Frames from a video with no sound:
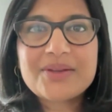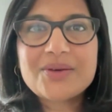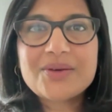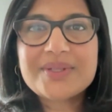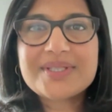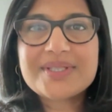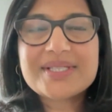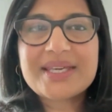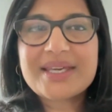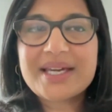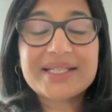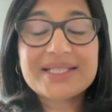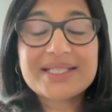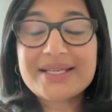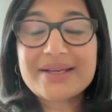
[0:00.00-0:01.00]
could
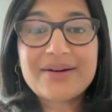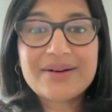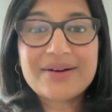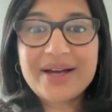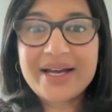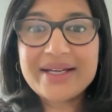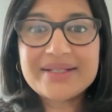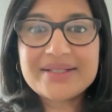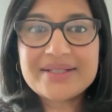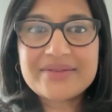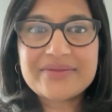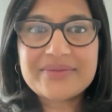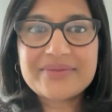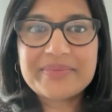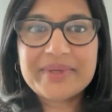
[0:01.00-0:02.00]
see all kinds
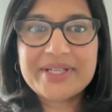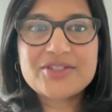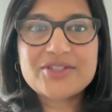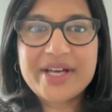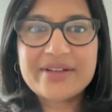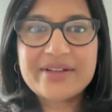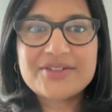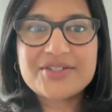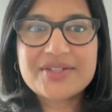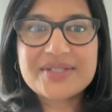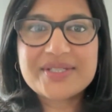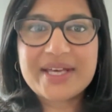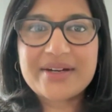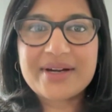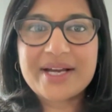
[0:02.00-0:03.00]
of big
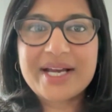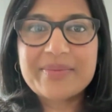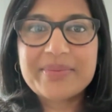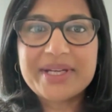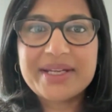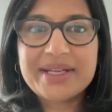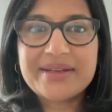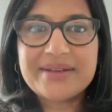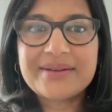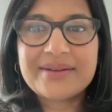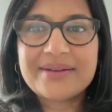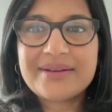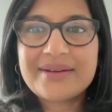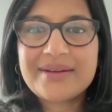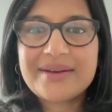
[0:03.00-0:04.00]
challenges that are happening
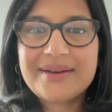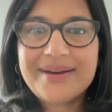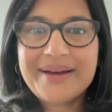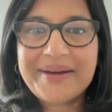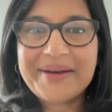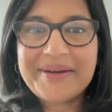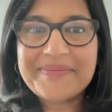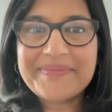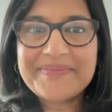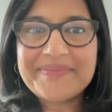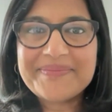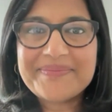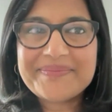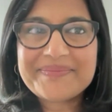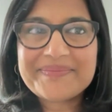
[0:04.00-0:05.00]

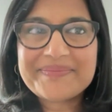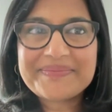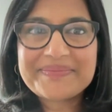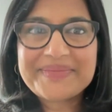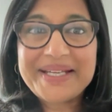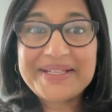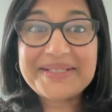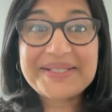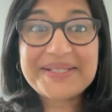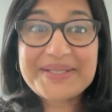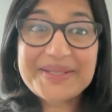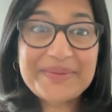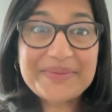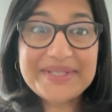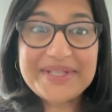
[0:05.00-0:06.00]
at a
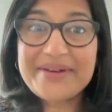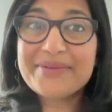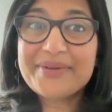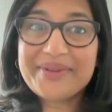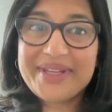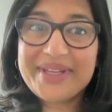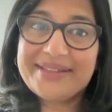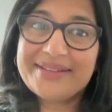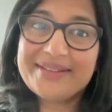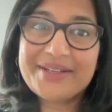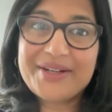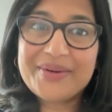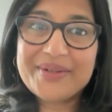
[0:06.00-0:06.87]
systems level that,